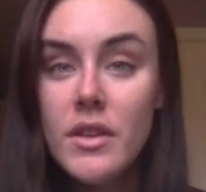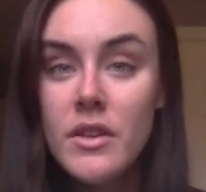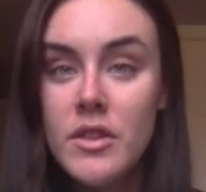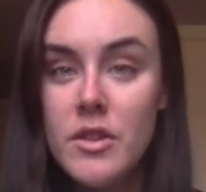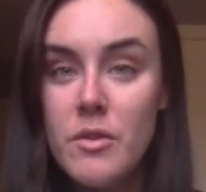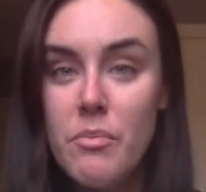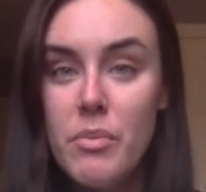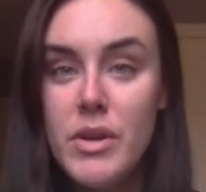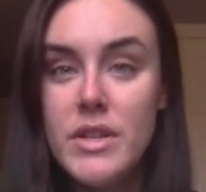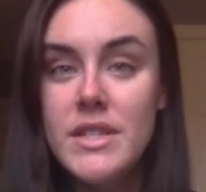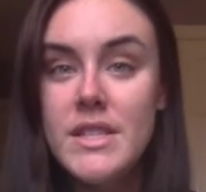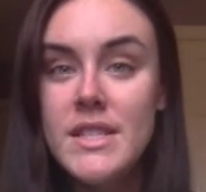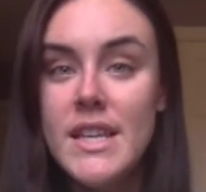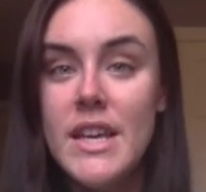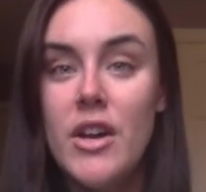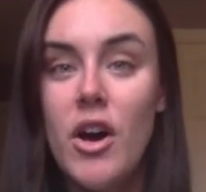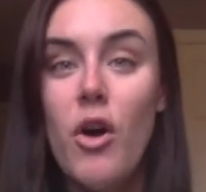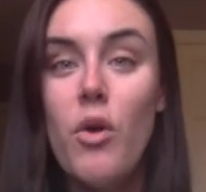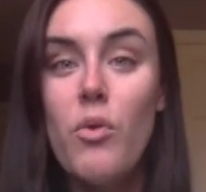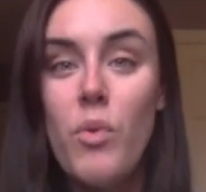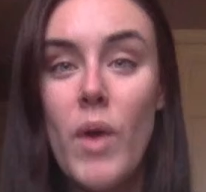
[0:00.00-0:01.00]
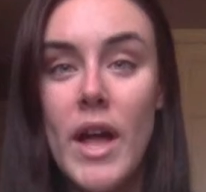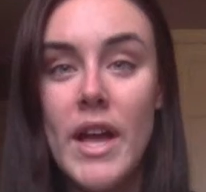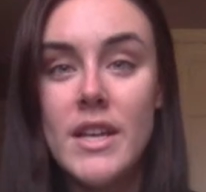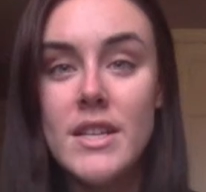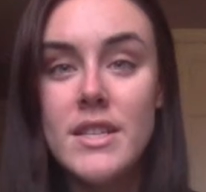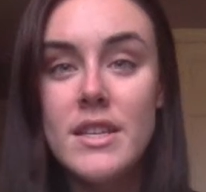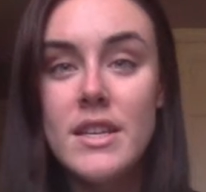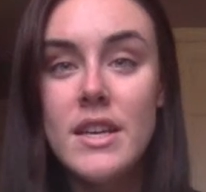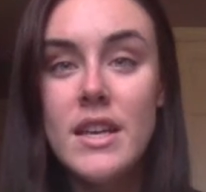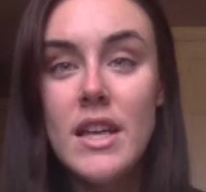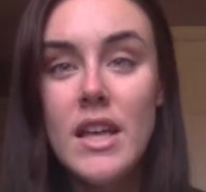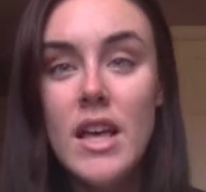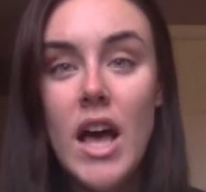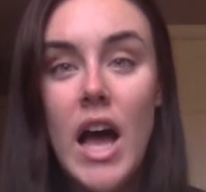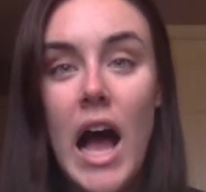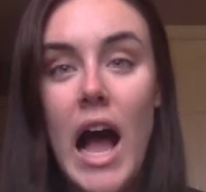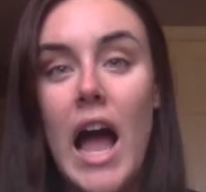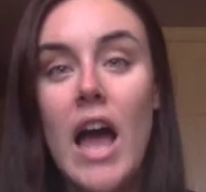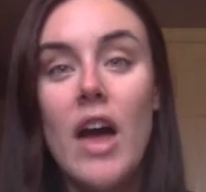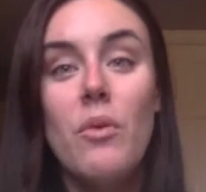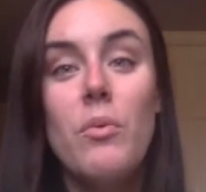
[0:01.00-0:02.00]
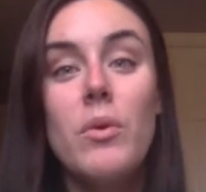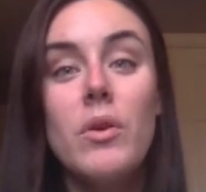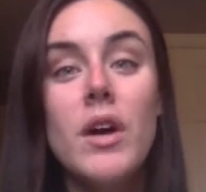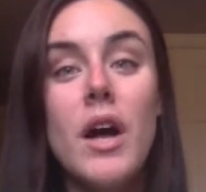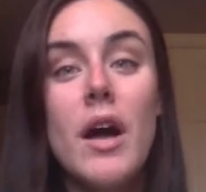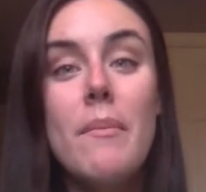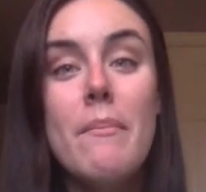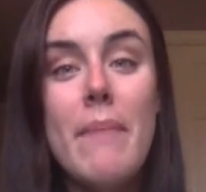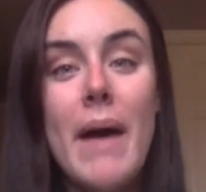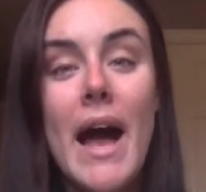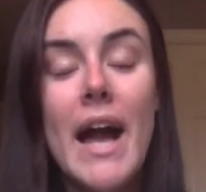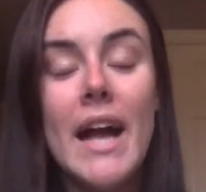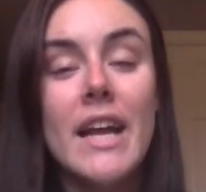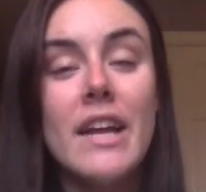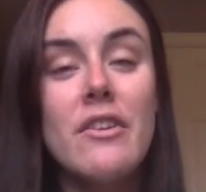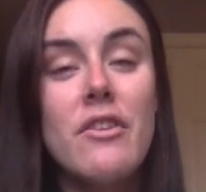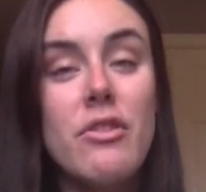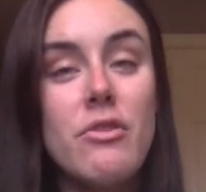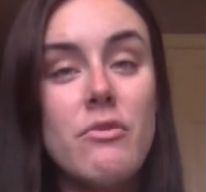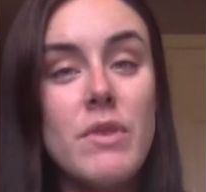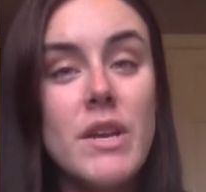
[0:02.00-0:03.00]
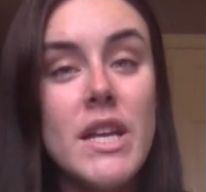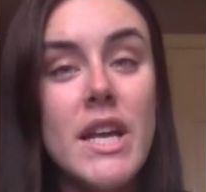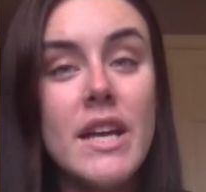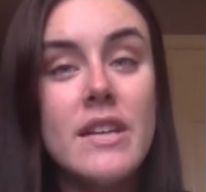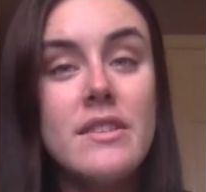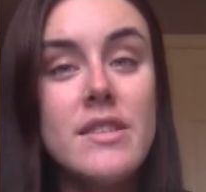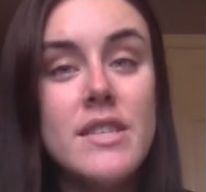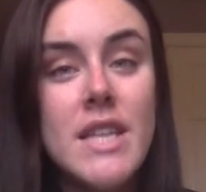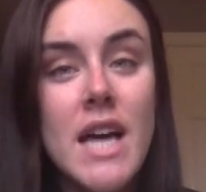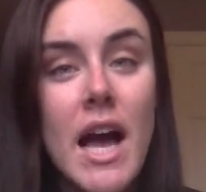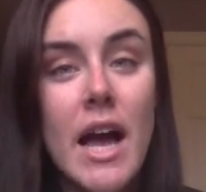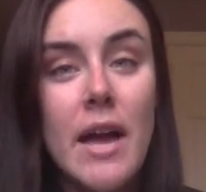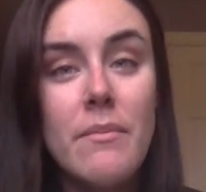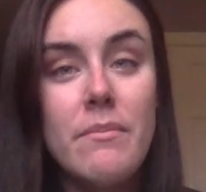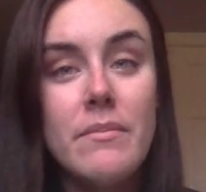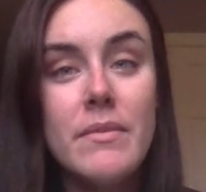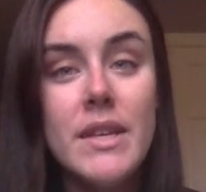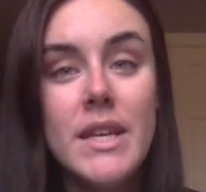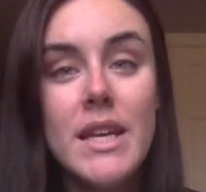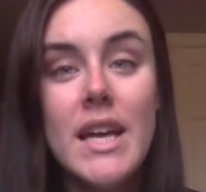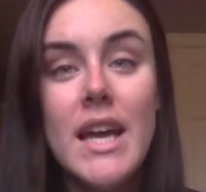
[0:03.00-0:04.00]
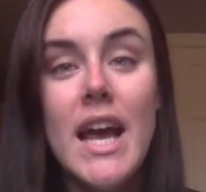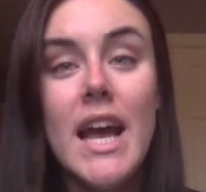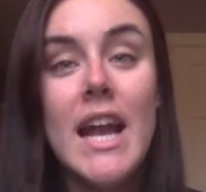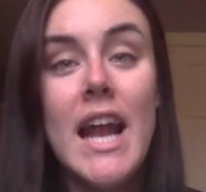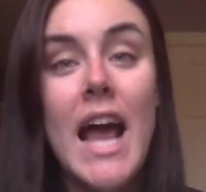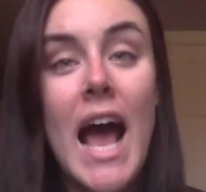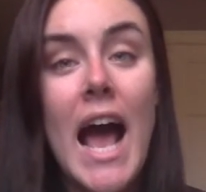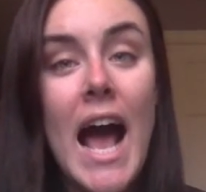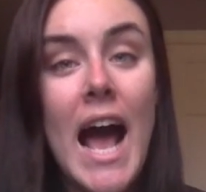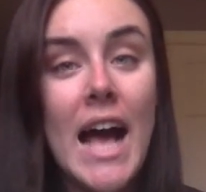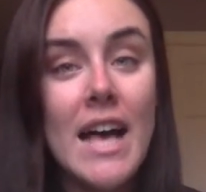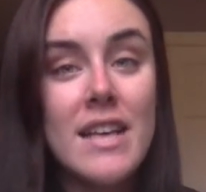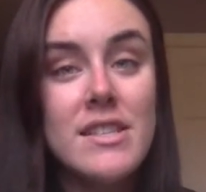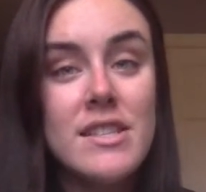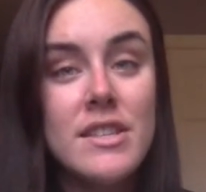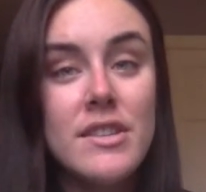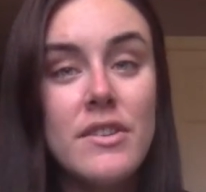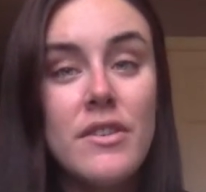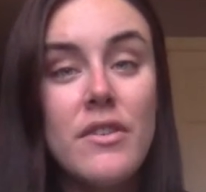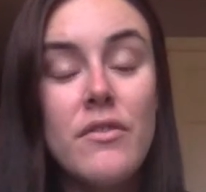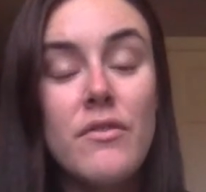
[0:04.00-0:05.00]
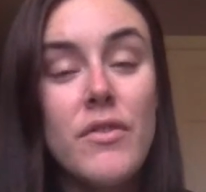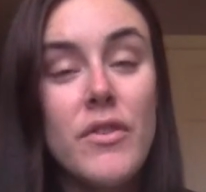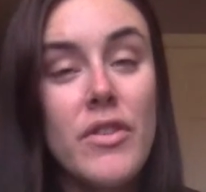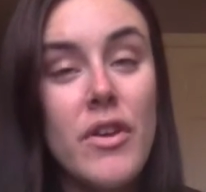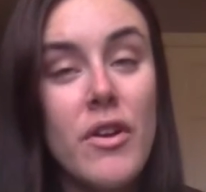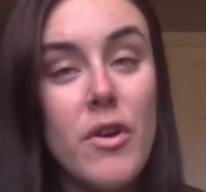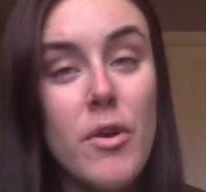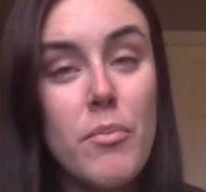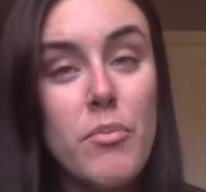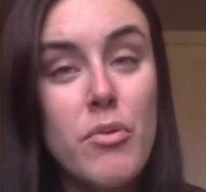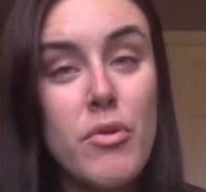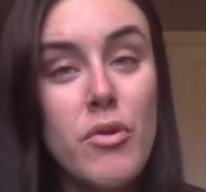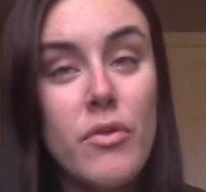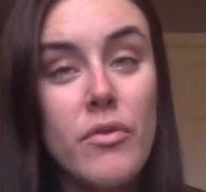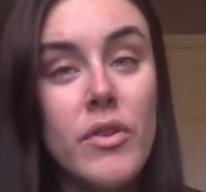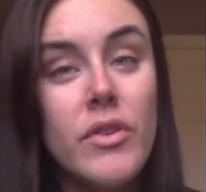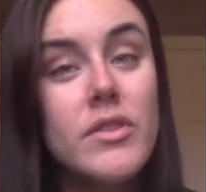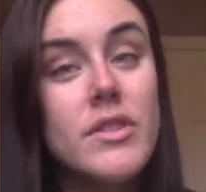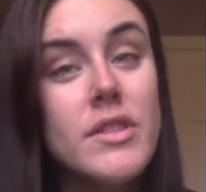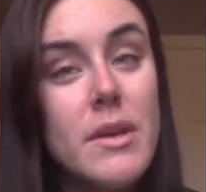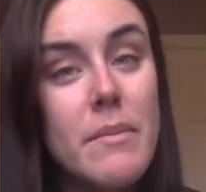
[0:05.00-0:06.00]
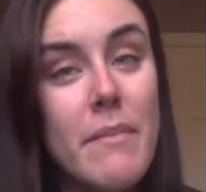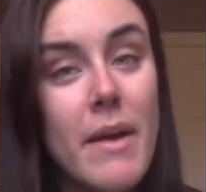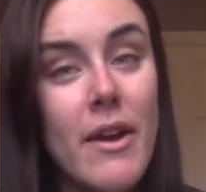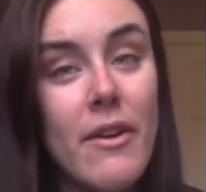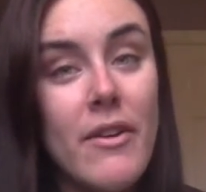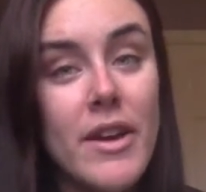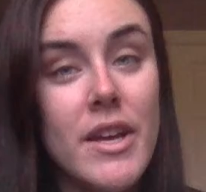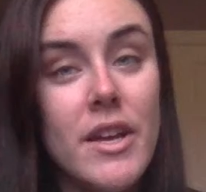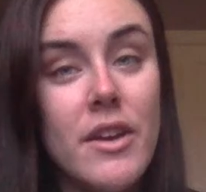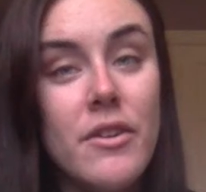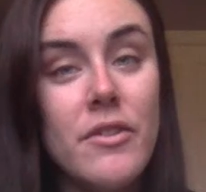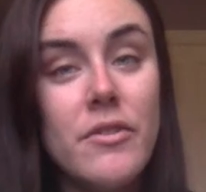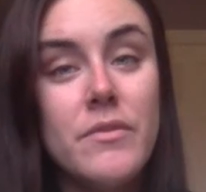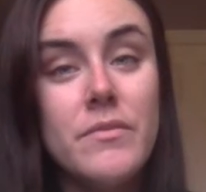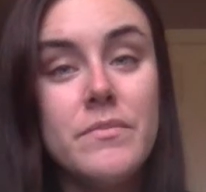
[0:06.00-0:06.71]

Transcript: The prince said, "All right, I will come back in 3 days' time and ask for their approval to marry you."